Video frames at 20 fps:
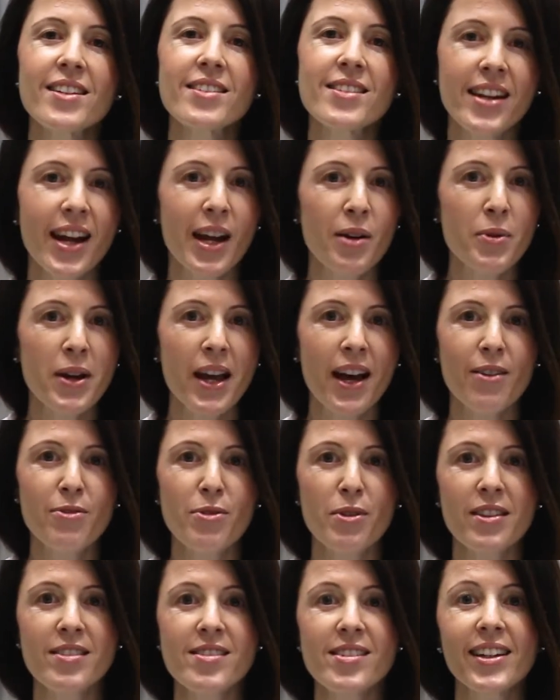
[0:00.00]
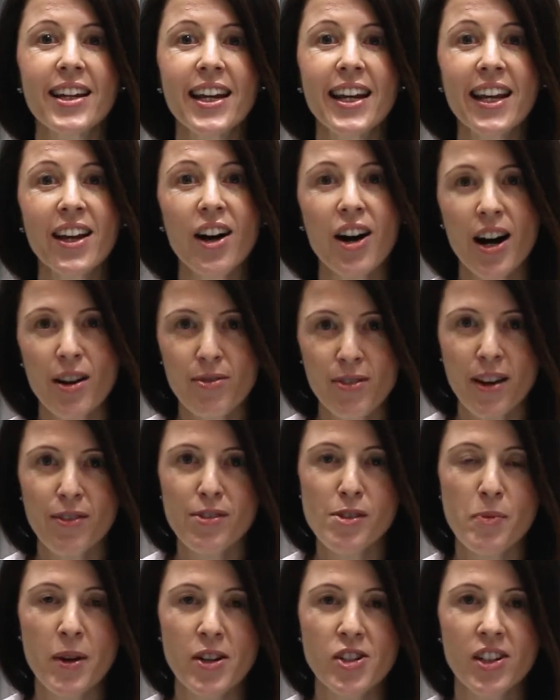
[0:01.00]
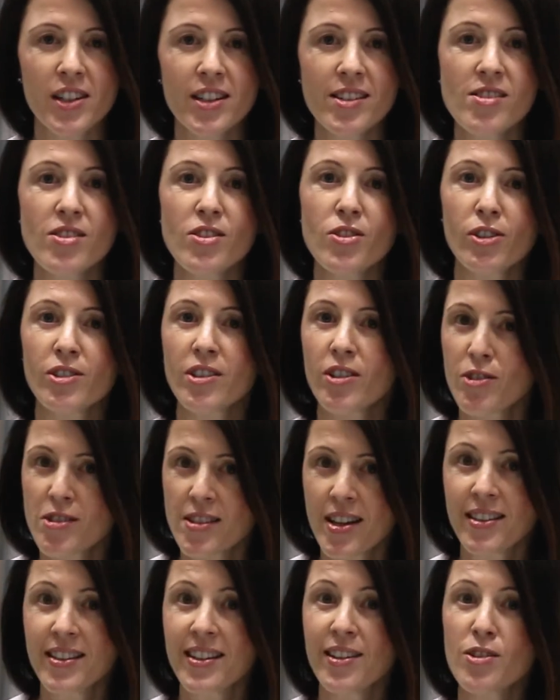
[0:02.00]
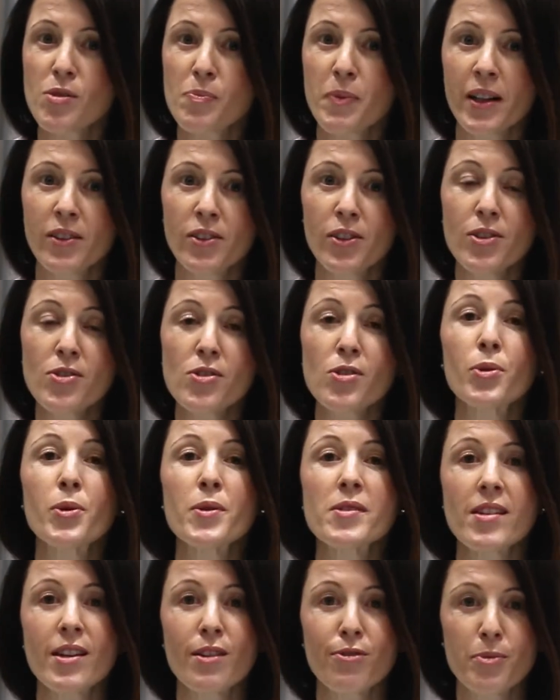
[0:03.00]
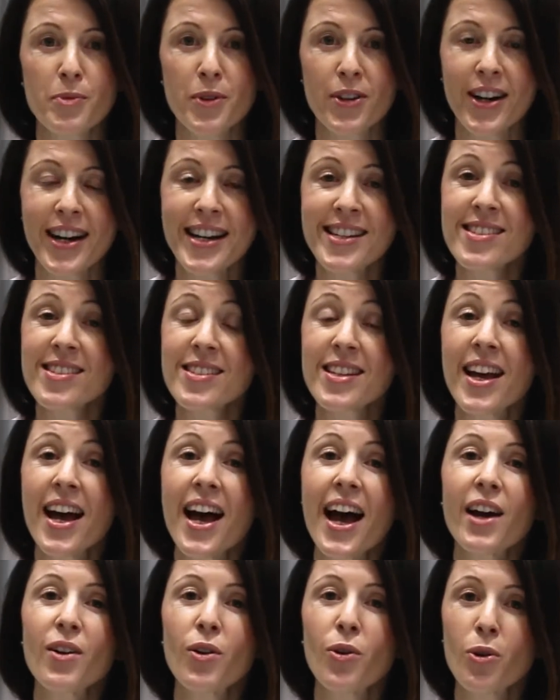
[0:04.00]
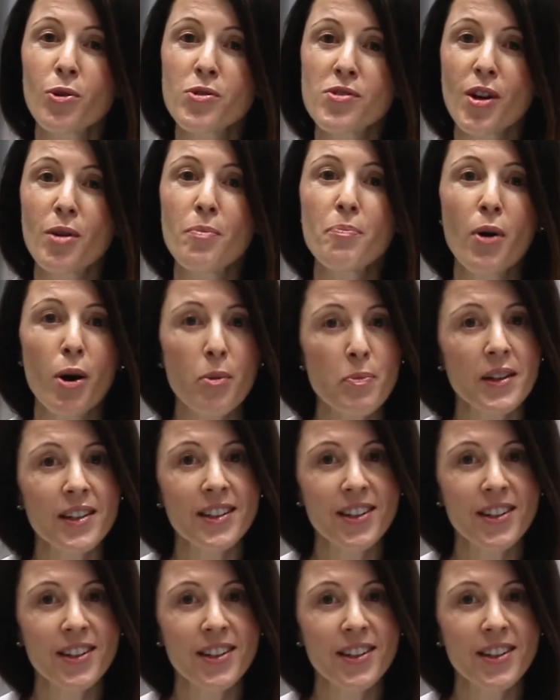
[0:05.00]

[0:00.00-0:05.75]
Today we have with us leading IVF specialist, Dr. Konstantinos Pantos, who is here from Greece, and also popular